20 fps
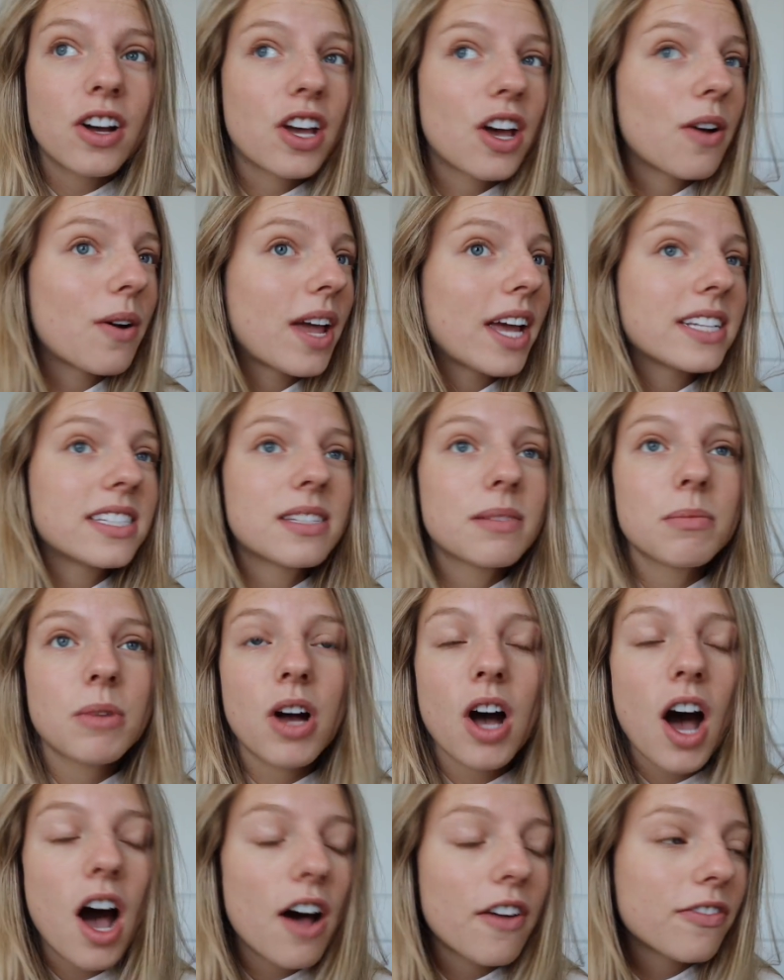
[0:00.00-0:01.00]
go get some
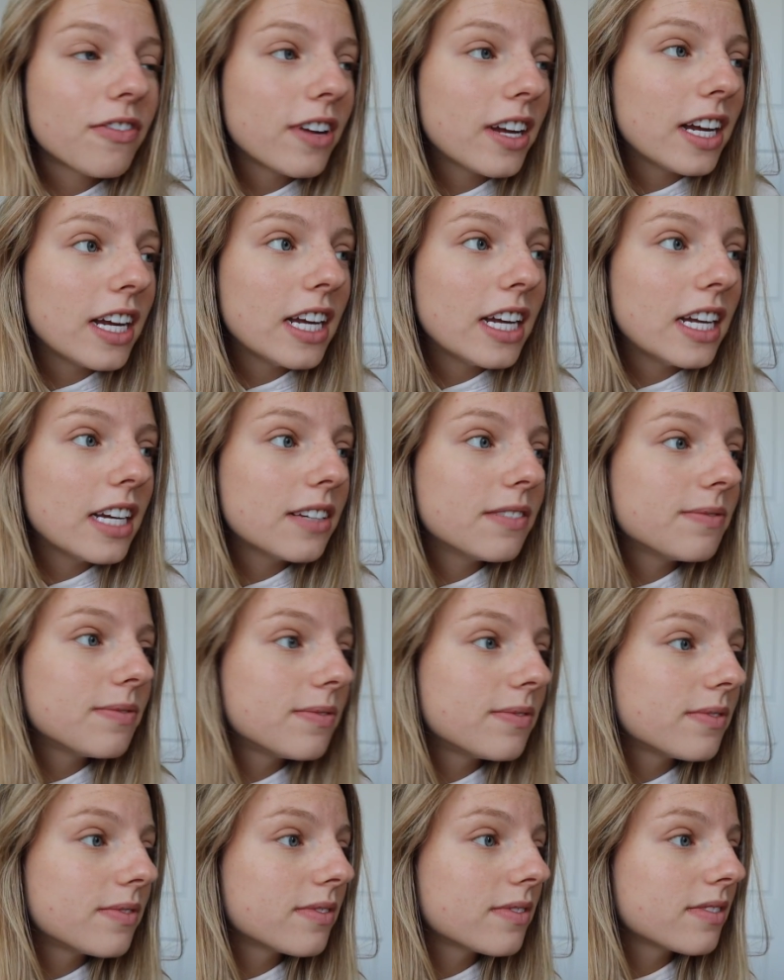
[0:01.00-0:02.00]
coffee.
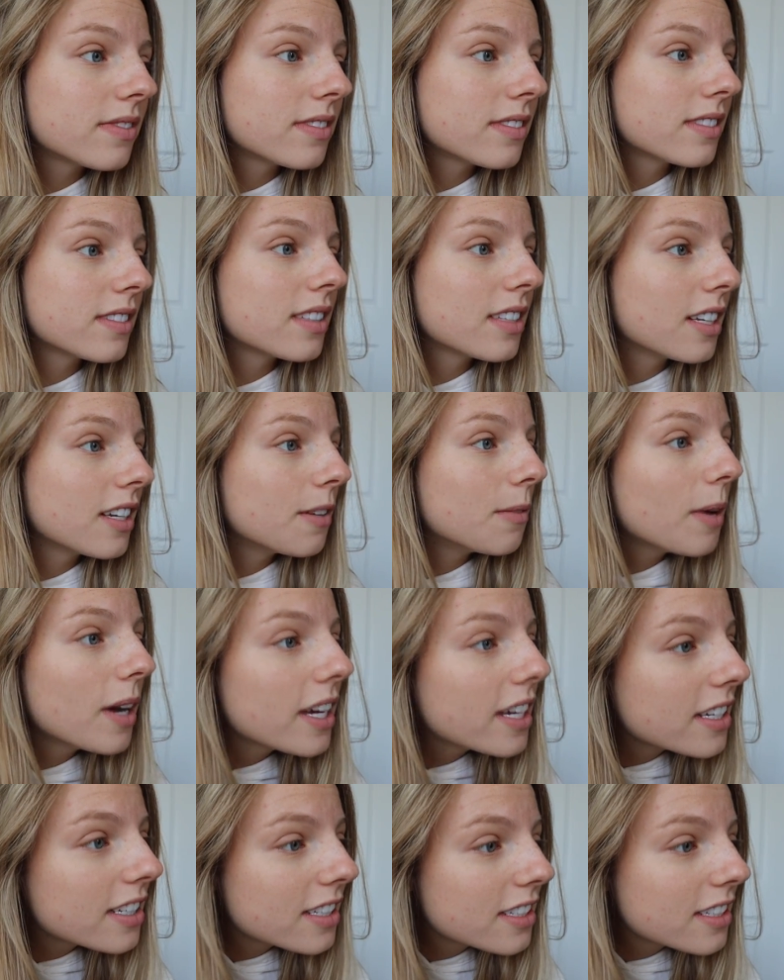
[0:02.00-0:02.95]
What?